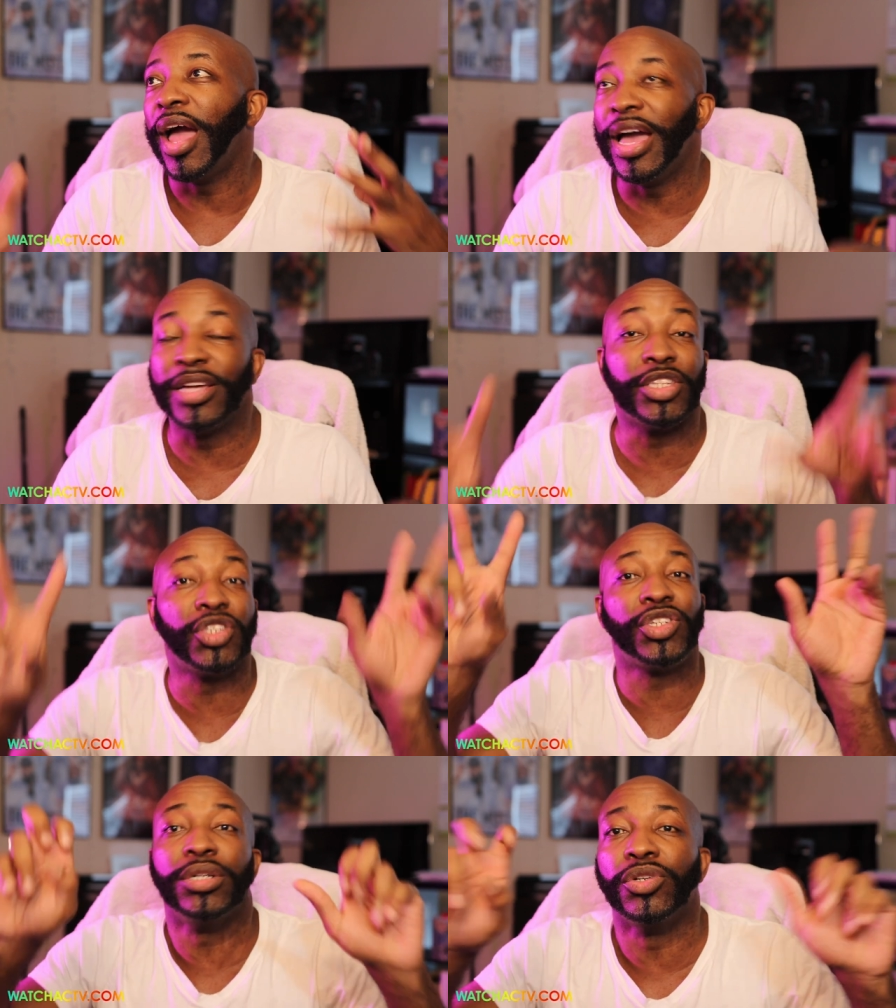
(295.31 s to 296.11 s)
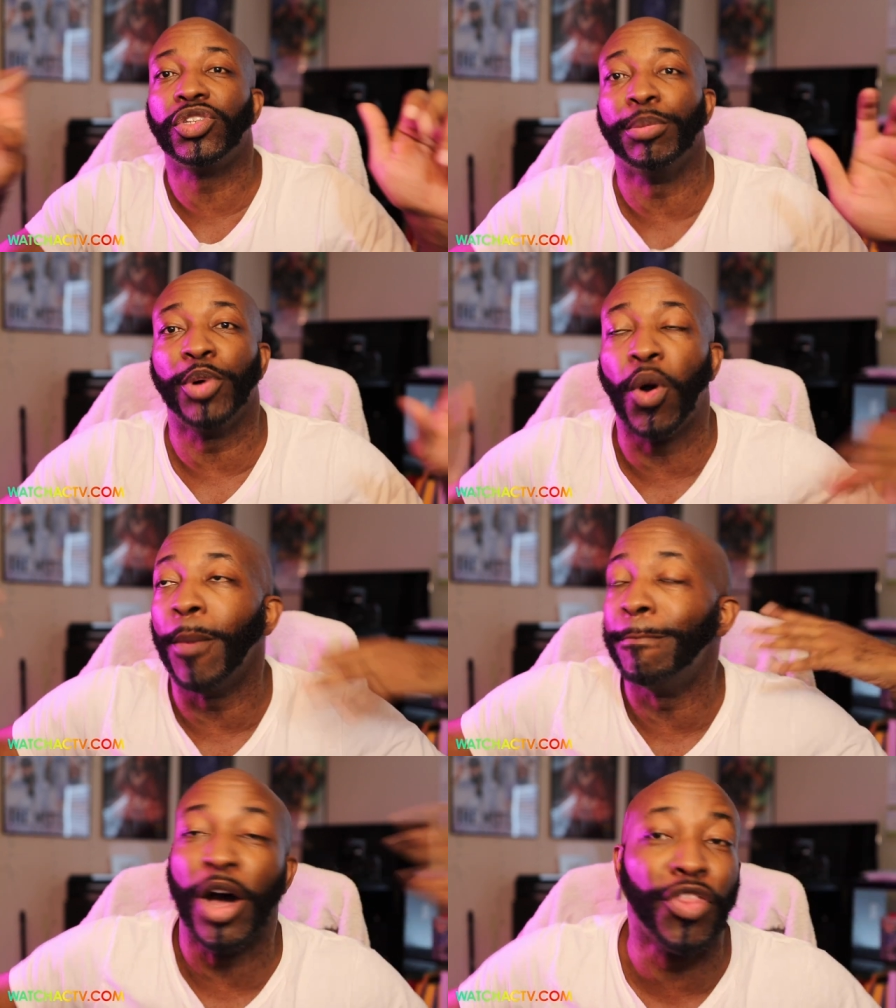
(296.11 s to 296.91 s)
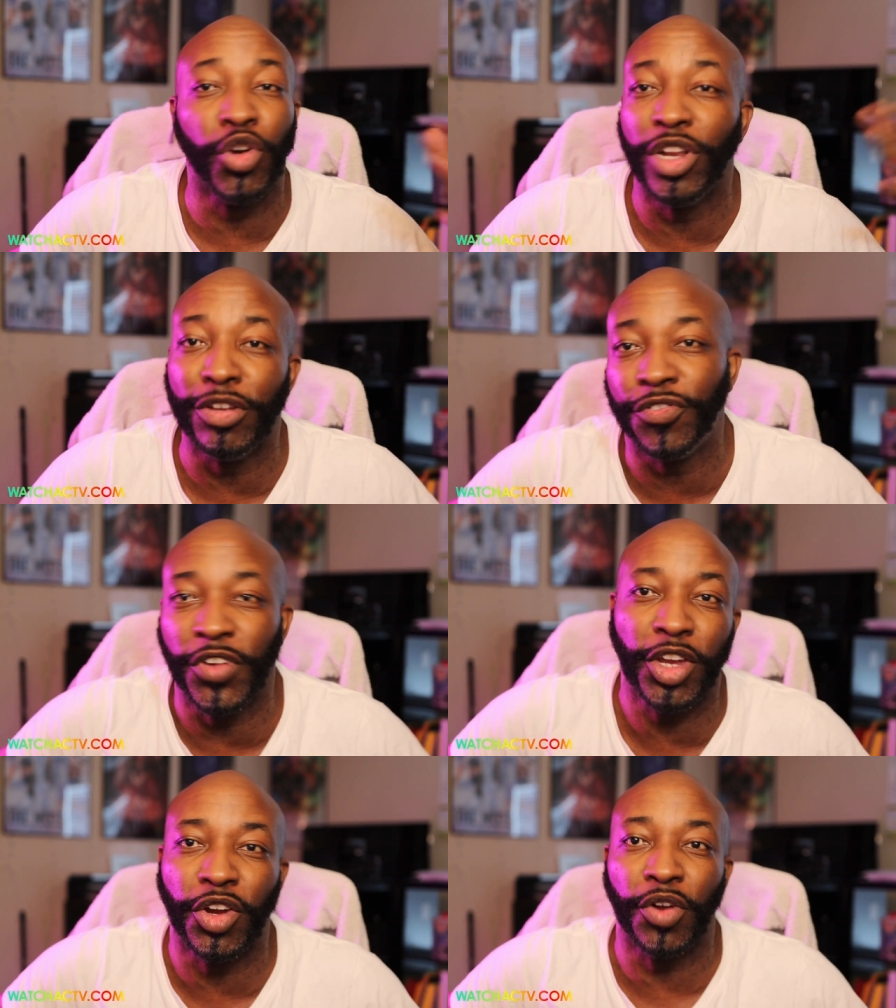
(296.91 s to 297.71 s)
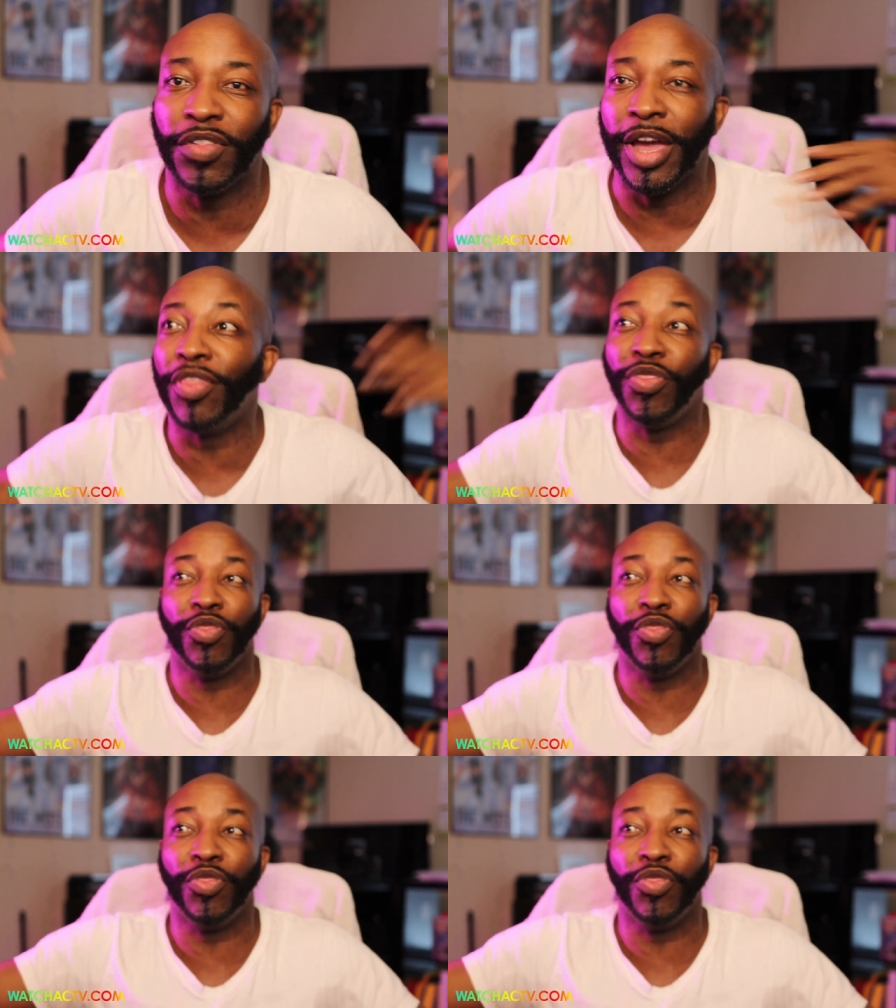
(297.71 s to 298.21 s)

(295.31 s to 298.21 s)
as the stereotypical motherly figure that